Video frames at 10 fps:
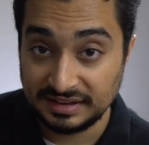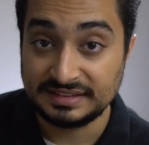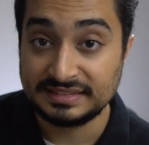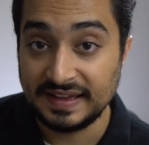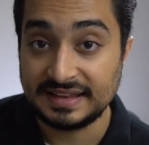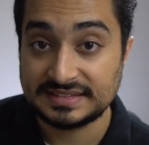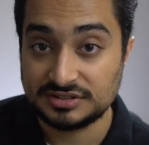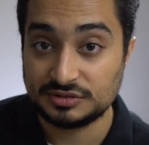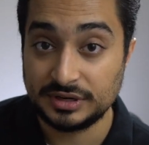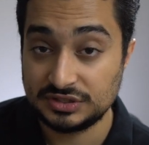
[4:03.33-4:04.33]
in that
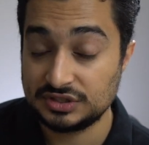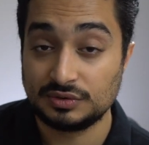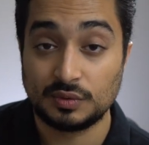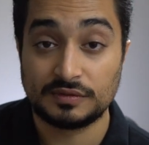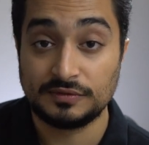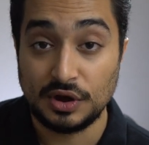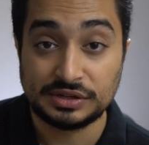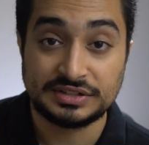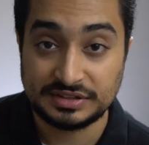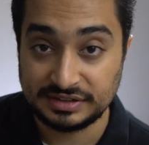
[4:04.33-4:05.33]
situation or
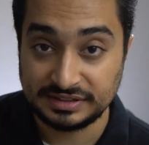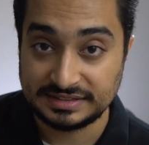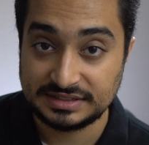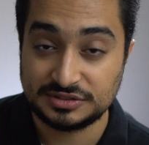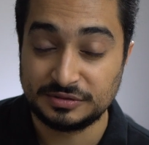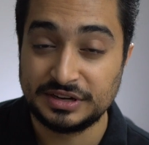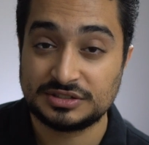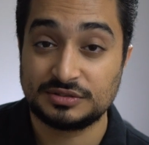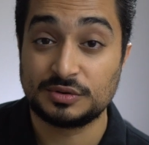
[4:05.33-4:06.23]
volunteer in that situation